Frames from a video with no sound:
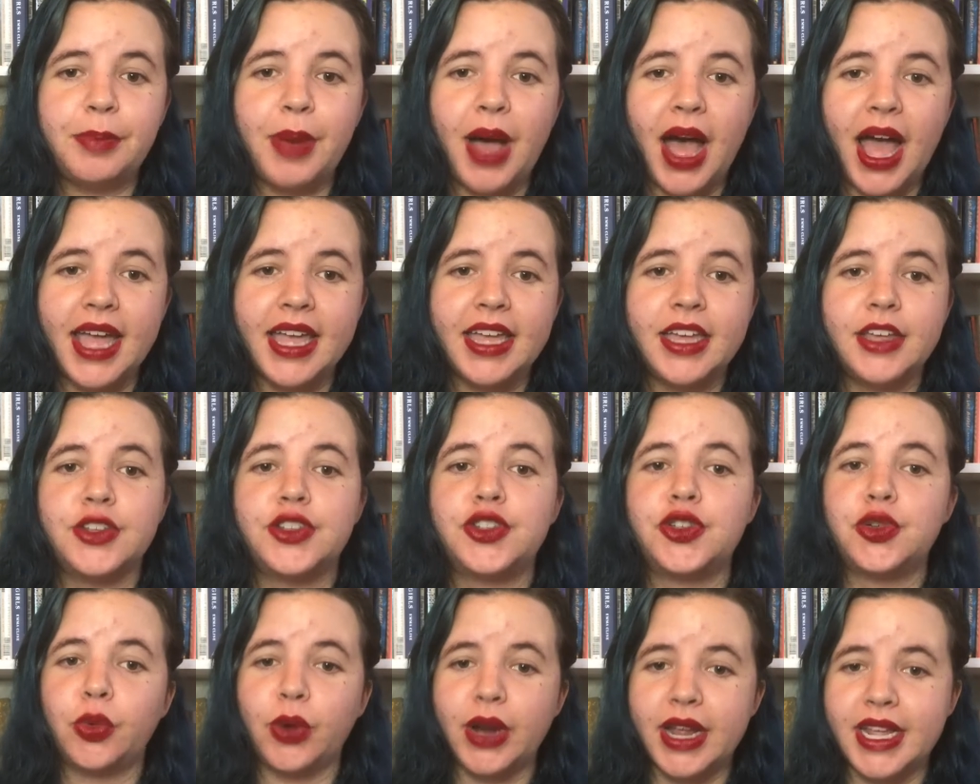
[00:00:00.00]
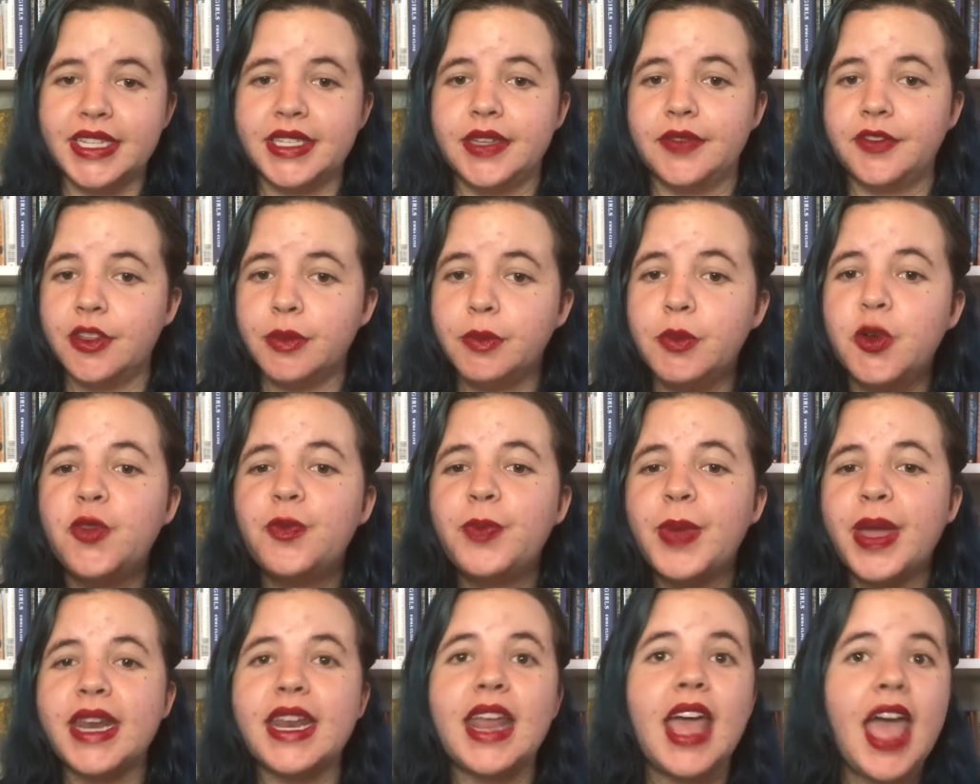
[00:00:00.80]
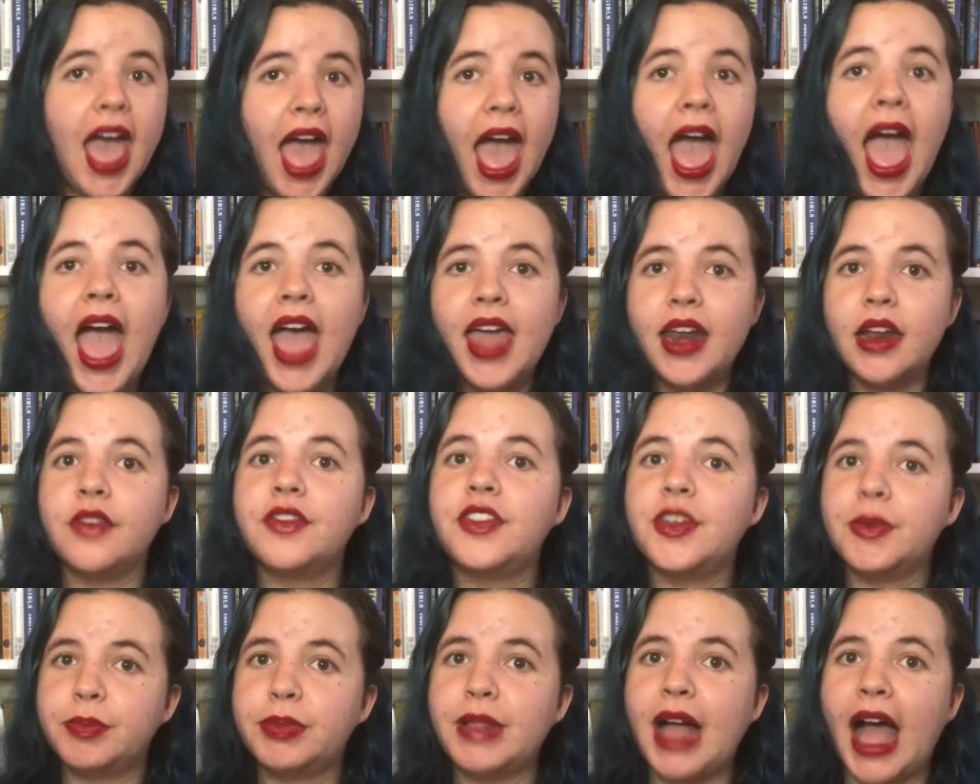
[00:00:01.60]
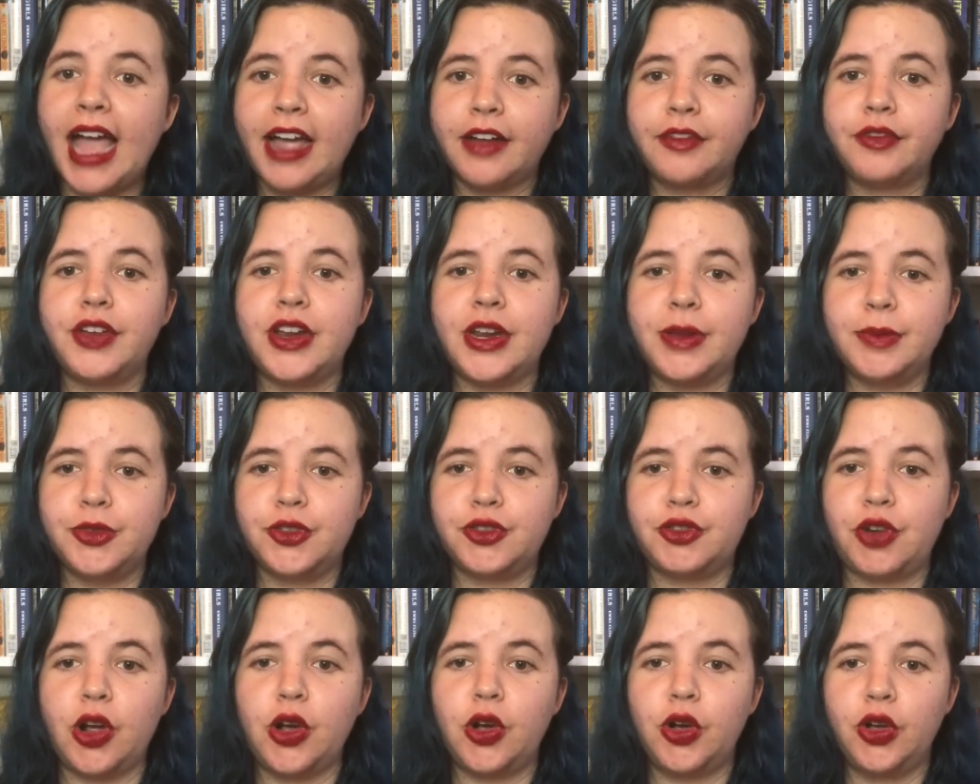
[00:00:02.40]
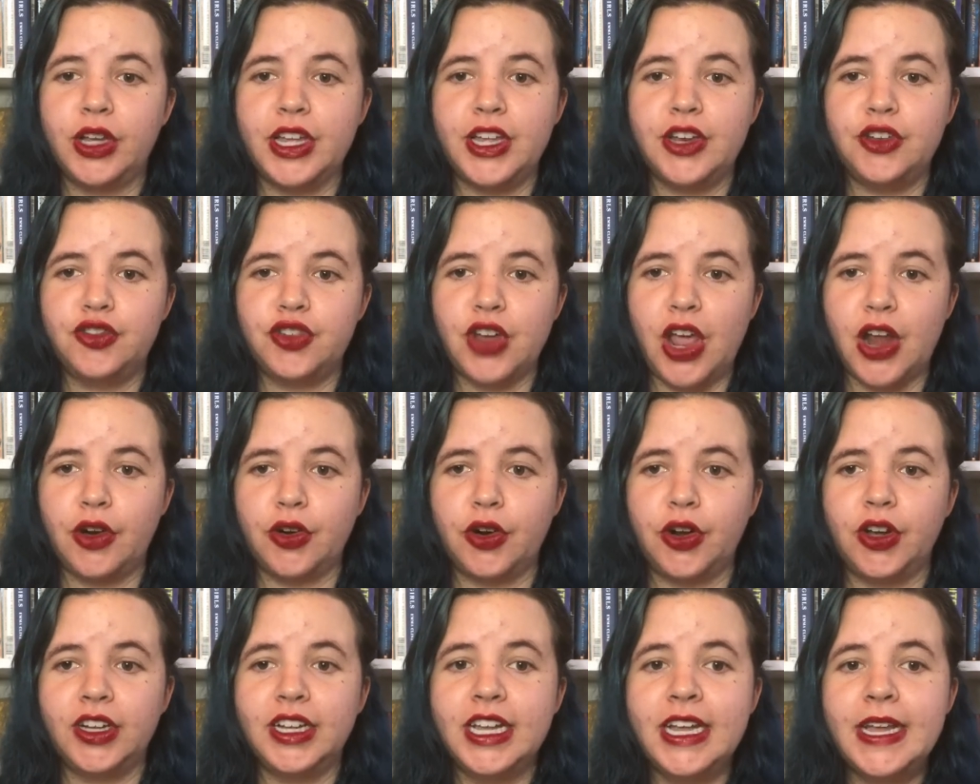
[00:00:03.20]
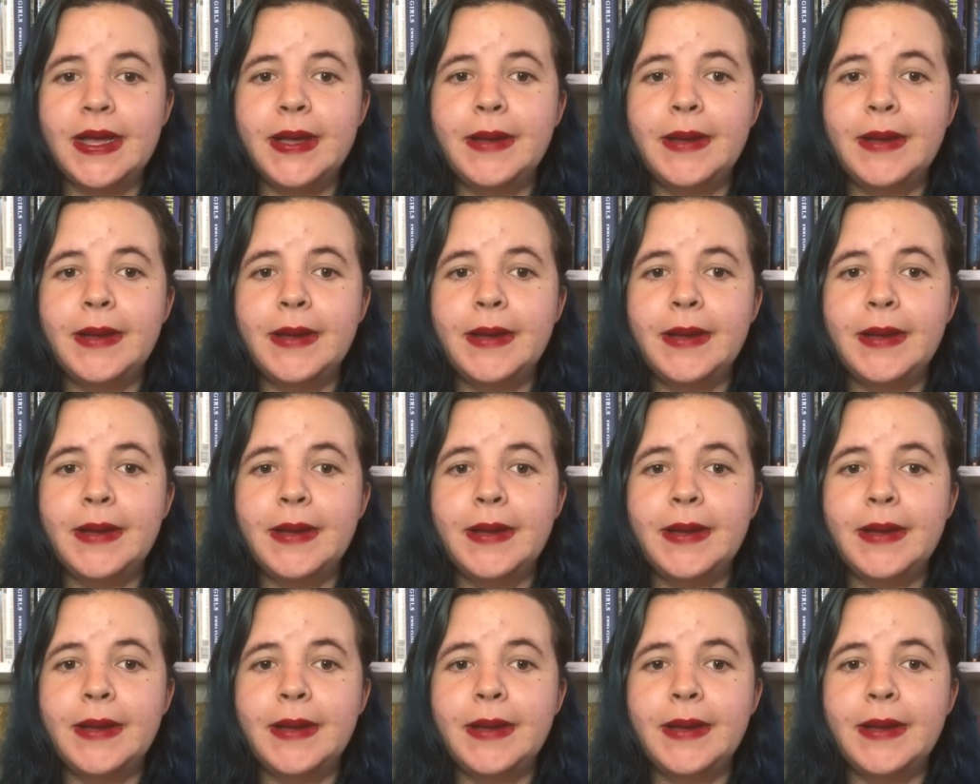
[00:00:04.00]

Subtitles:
by historians of the movement and of the Black freedom struggle in general.